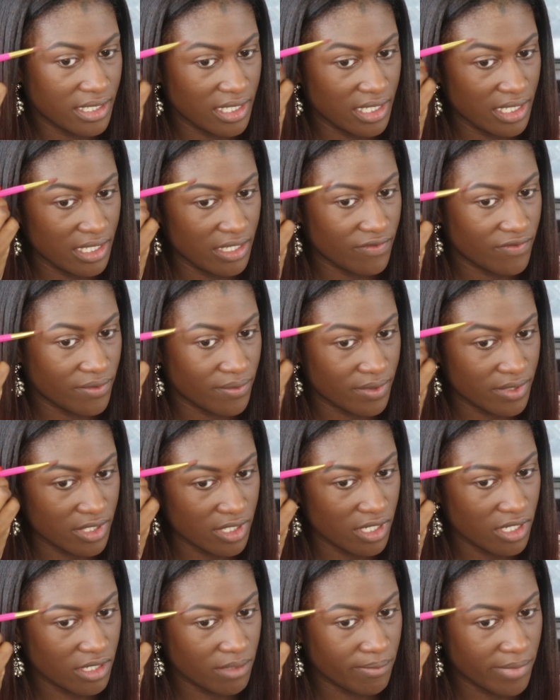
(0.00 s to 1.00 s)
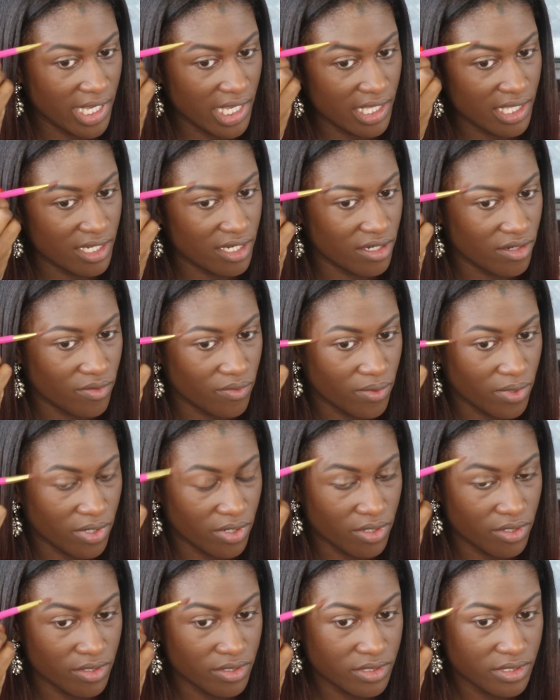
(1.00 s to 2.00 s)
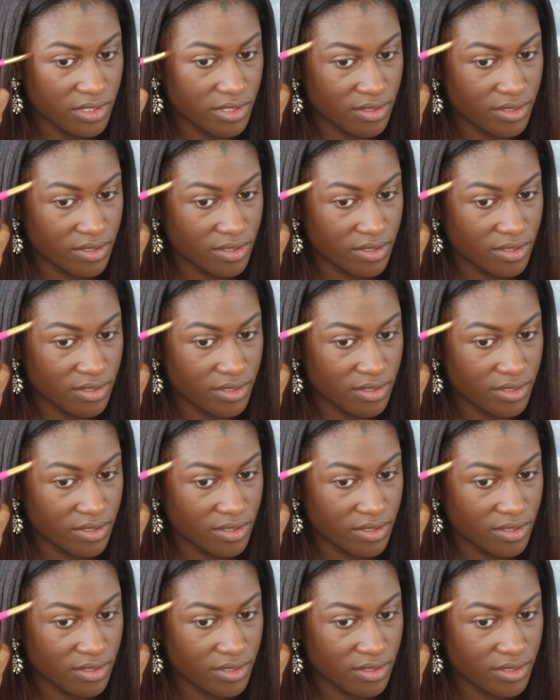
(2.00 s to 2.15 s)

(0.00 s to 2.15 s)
even with all the bacon in the world,